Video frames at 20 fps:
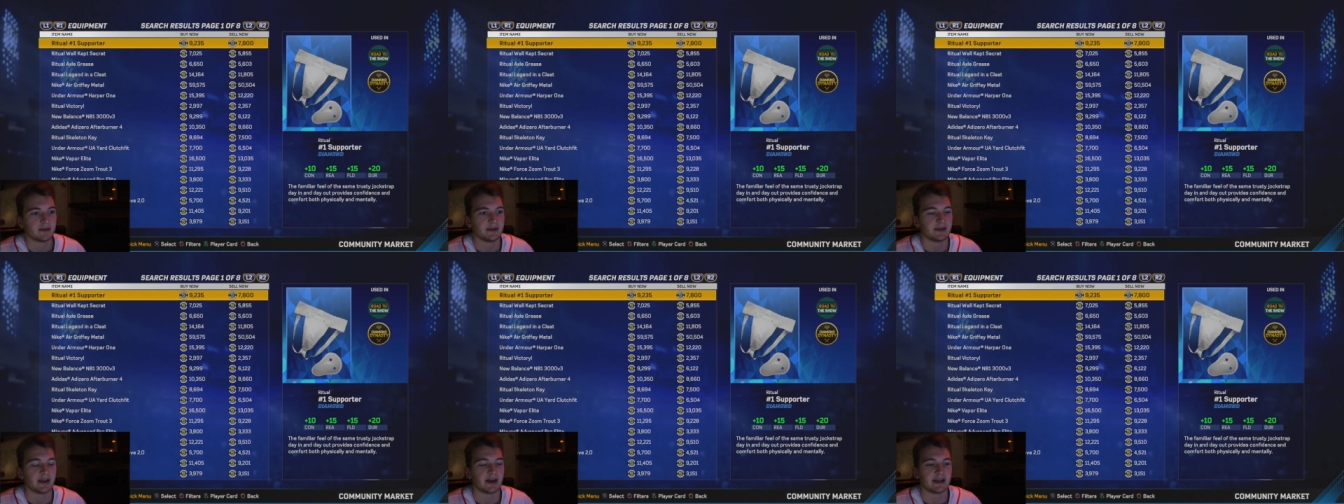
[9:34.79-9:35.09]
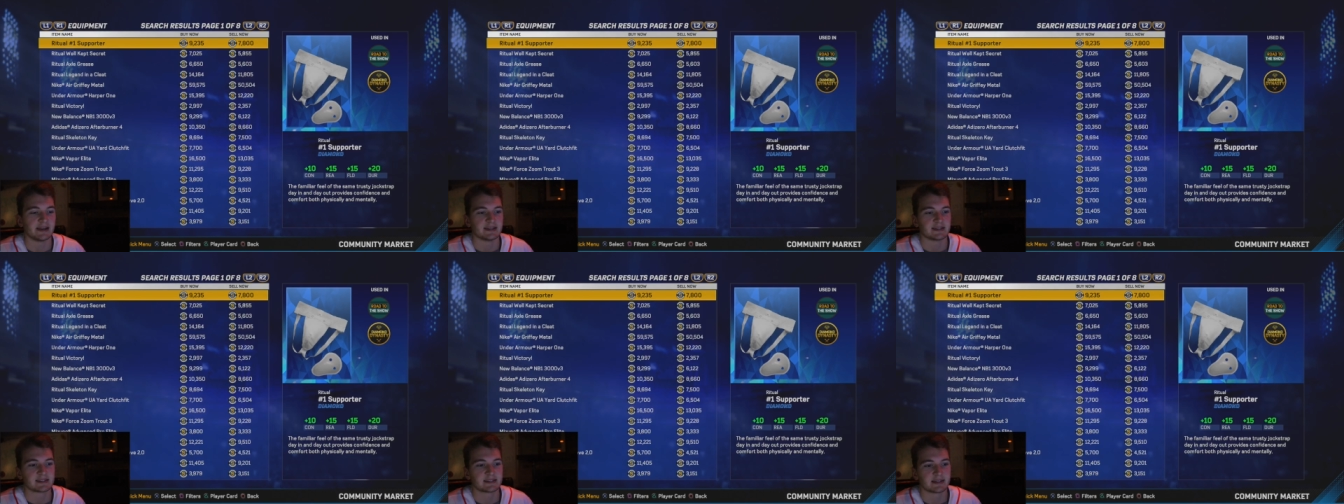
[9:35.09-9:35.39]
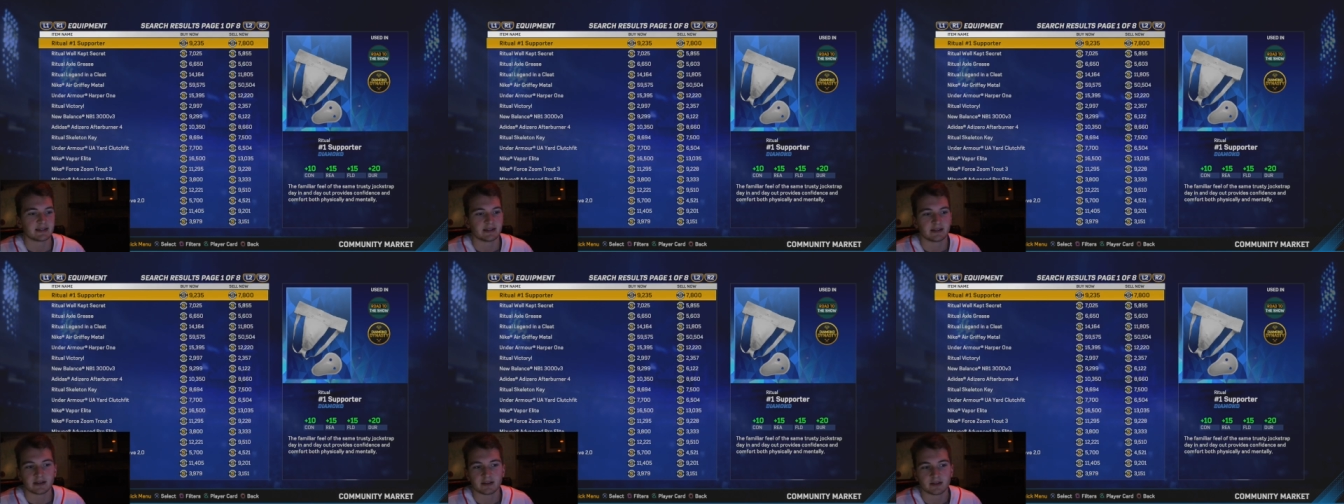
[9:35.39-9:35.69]
Nice,
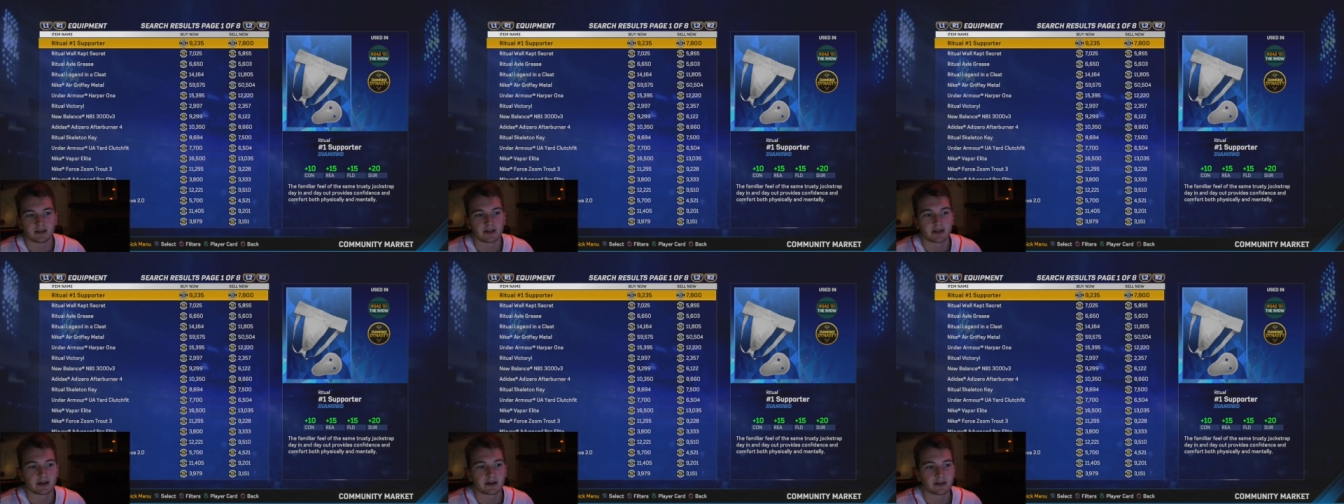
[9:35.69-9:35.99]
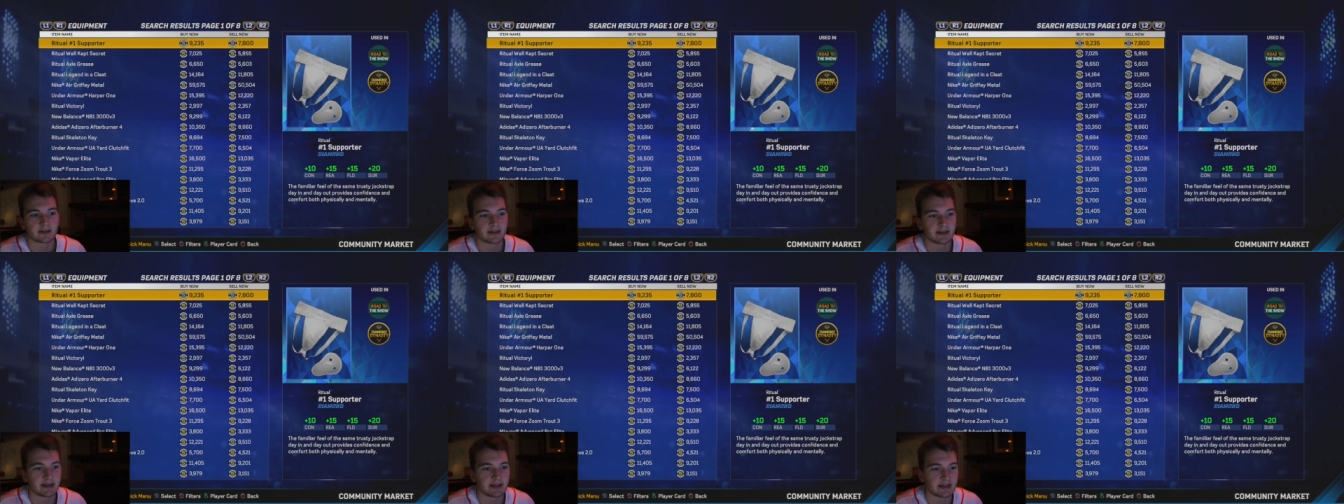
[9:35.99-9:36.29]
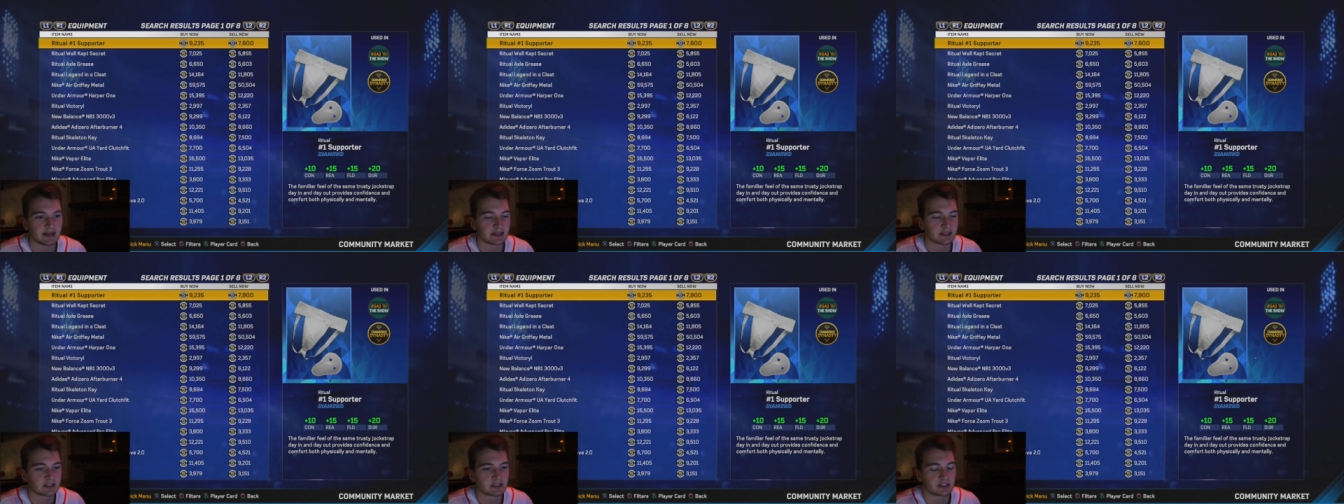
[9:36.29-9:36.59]
it
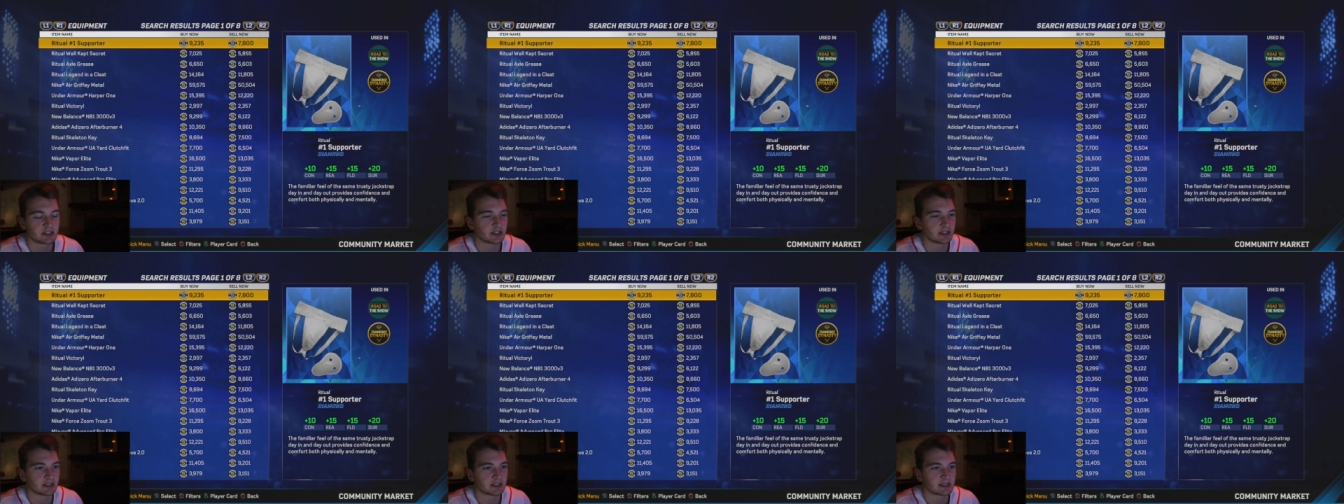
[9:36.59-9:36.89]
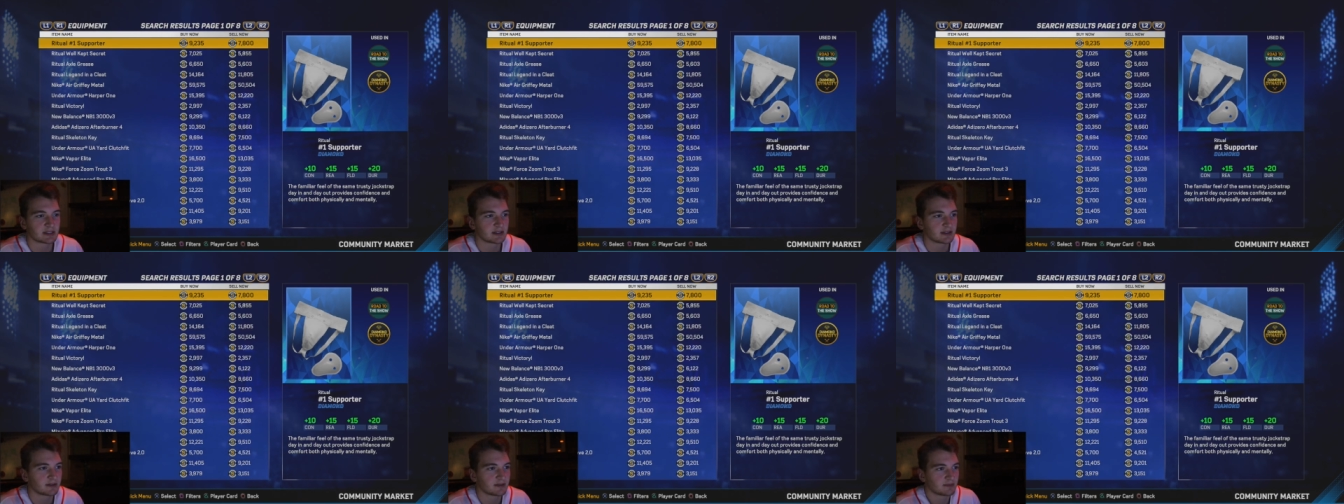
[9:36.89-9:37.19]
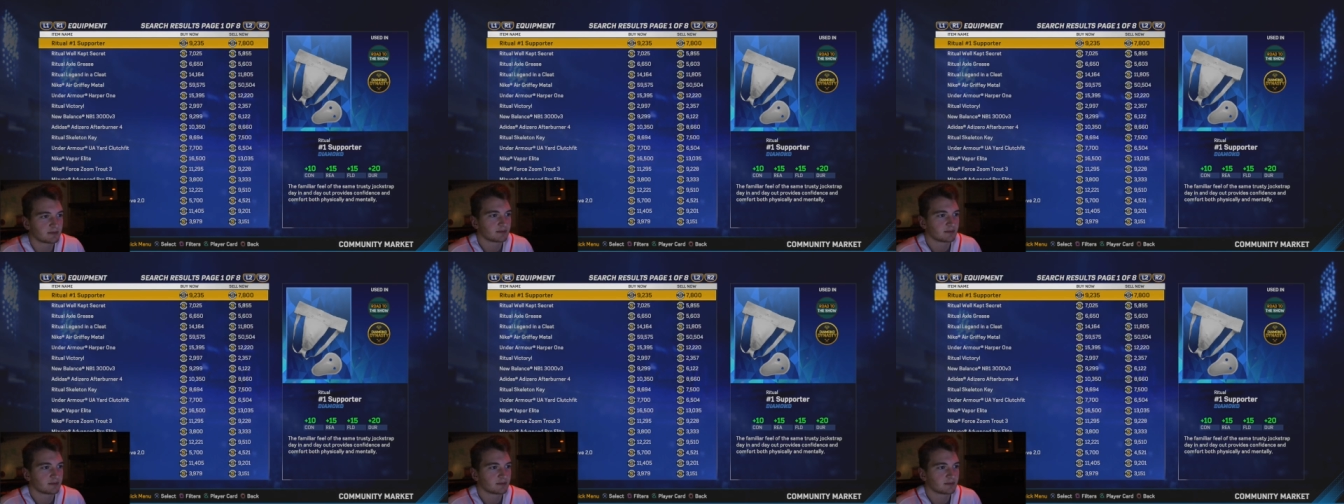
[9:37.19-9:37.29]
literally, it's just